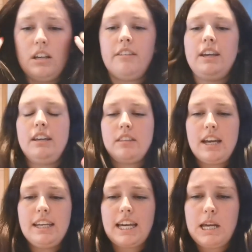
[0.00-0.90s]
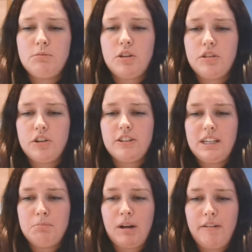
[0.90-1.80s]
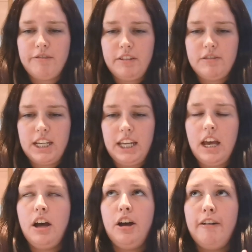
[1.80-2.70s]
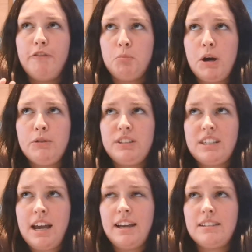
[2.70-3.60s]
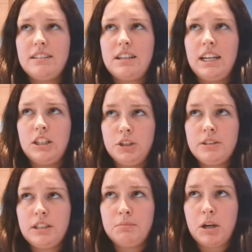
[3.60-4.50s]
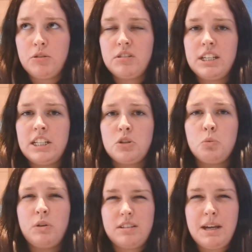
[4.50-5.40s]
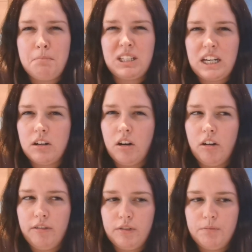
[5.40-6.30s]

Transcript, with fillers: I think they came to thirteen pound fifty for both sets, including postage, with ten percent off.